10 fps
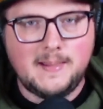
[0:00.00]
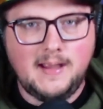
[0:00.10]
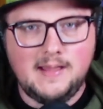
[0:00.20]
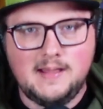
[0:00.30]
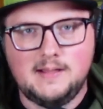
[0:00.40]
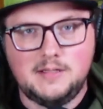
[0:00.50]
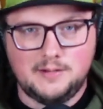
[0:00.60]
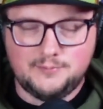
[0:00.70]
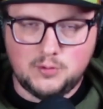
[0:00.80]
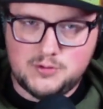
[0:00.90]
and
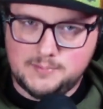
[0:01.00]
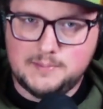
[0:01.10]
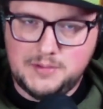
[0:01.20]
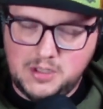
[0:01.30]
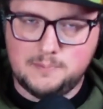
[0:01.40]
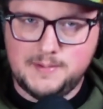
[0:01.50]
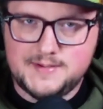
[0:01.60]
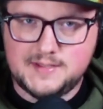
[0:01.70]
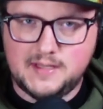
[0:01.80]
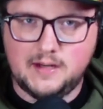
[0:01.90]
of course, remember, you're
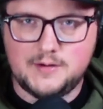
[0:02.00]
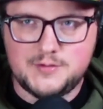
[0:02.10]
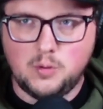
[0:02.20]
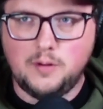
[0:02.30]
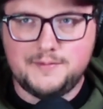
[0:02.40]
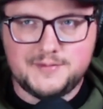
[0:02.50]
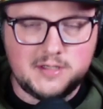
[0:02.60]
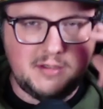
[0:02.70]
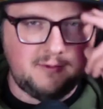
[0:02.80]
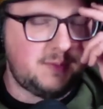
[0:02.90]
busy here. So all of a
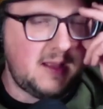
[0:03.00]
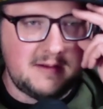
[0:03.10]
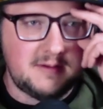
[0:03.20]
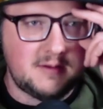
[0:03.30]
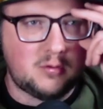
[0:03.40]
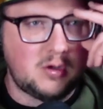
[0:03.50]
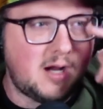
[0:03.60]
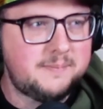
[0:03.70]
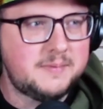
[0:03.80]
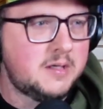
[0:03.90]
sudden, you've planted the
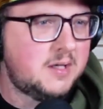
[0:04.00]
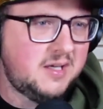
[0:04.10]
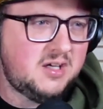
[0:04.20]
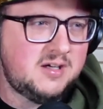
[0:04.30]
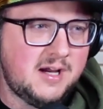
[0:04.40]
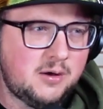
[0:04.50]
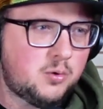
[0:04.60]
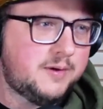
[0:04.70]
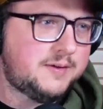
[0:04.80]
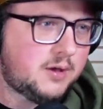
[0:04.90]
crop. You're now
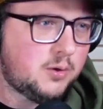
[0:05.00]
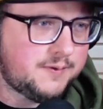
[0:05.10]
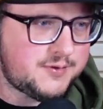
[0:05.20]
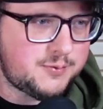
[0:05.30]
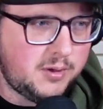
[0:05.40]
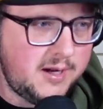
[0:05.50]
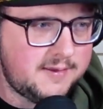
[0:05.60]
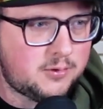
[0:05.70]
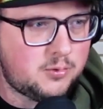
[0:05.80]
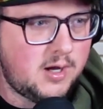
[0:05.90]
going to go and spray
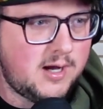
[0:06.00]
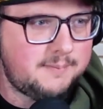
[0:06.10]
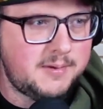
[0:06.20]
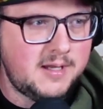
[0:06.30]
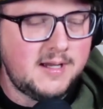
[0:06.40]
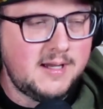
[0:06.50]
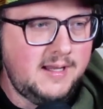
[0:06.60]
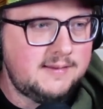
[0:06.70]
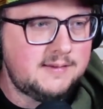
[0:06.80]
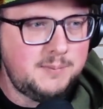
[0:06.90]
the crop.
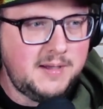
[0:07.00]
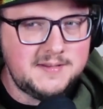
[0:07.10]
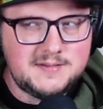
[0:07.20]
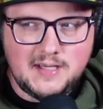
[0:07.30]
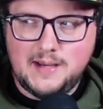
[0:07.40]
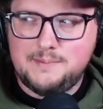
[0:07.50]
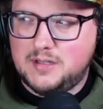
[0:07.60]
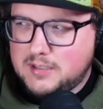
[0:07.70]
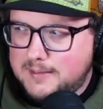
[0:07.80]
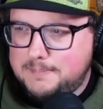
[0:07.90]
In the meantime,
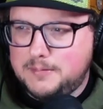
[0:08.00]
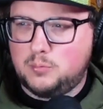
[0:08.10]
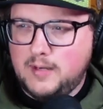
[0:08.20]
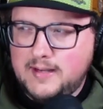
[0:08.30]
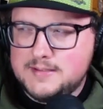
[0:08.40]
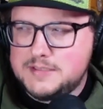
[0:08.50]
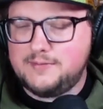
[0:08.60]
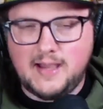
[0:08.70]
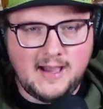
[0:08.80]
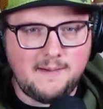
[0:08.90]
a couple rains have
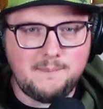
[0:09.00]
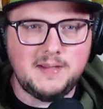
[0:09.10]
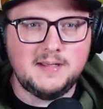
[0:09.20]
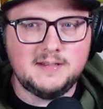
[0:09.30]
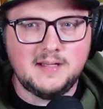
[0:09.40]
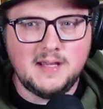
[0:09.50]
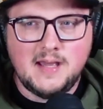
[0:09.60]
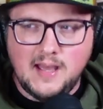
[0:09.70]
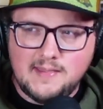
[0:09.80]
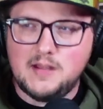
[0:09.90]
happened.
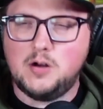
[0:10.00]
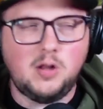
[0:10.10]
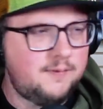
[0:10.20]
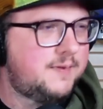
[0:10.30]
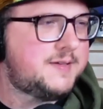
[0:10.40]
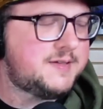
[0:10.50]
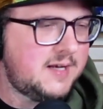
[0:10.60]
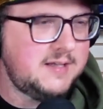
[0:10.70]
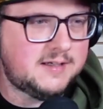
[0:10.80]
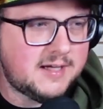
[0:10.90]
And then all of a
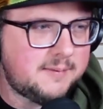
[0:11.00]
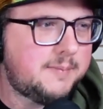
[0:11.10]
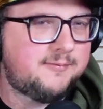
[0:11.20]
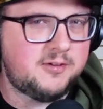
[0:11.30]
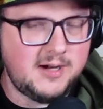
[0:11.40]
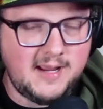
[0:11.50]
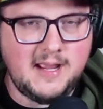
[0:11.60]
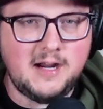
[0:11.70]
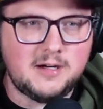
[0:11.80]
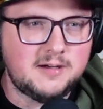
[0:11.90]
sudden, you come up for
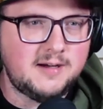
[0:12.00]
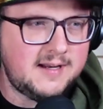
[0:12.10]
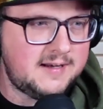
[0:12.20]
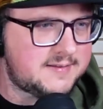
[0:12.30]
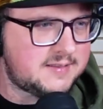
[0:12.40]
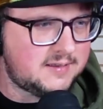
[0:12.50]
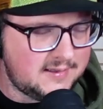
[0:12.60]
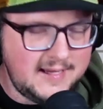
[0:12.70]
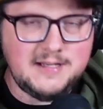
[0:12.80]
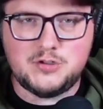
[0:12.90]
air and it's
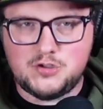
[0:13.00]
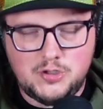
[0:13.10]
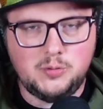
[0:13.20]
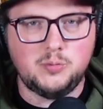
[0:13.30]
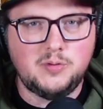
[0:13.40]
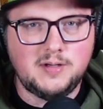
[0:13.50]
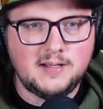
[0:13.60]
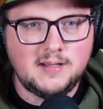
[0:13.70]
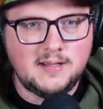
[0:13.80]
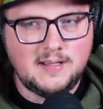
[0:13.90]
late June.
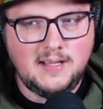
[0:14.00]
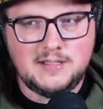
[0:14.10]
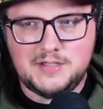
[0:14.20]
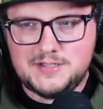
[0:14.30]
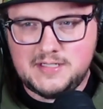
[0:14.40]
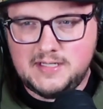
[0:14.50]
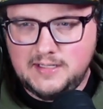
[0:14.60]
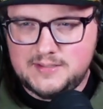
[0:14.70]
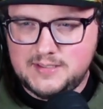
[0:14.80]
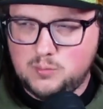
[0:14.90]
And you're sitting
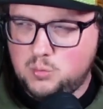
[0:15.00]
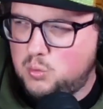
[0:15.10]
here saying,